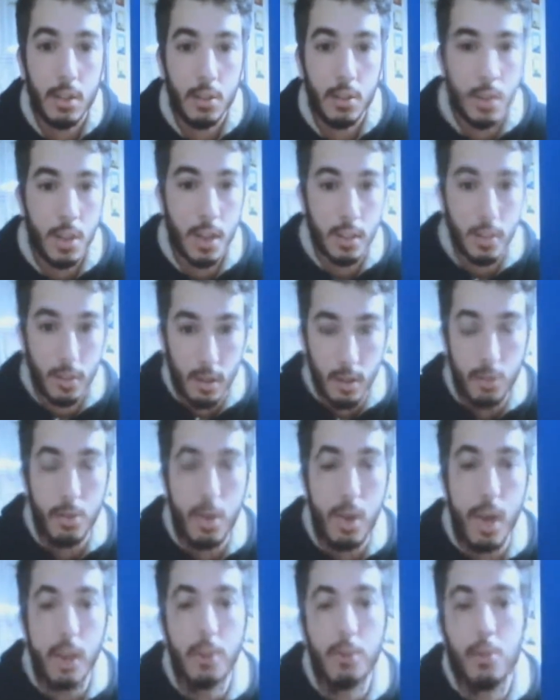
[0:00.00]
just
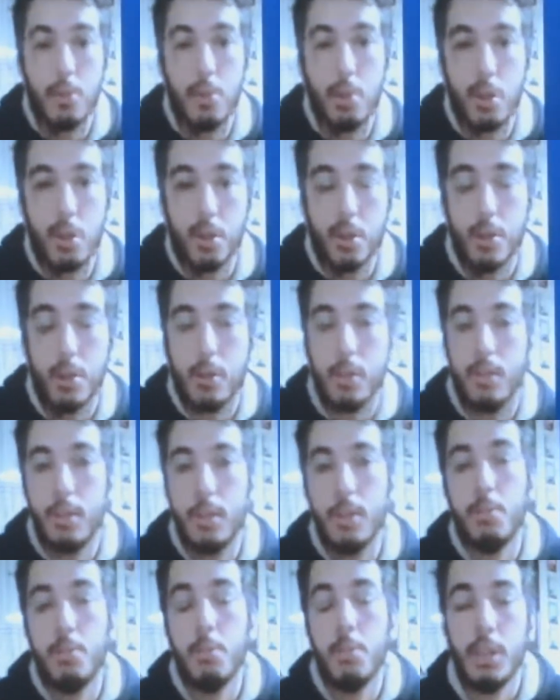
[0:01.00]
trying to cross
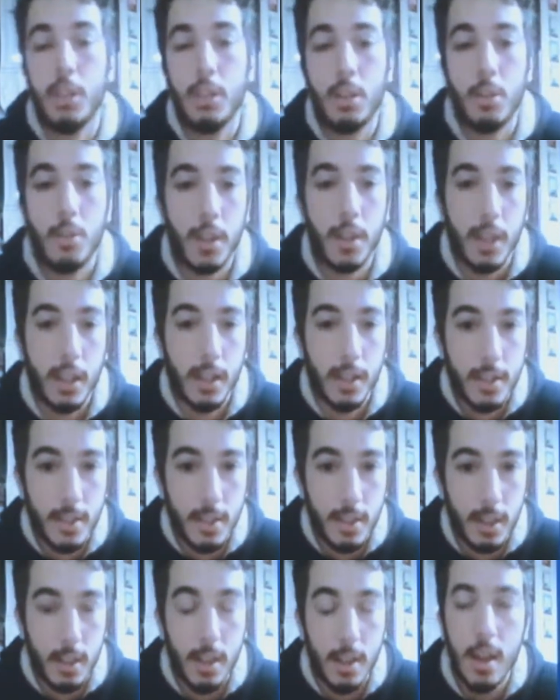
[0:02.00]
the Mediterranean
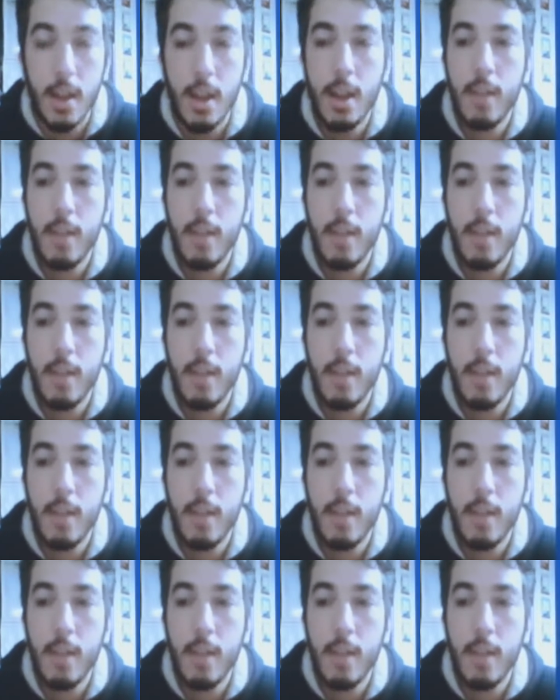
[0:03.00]
Sea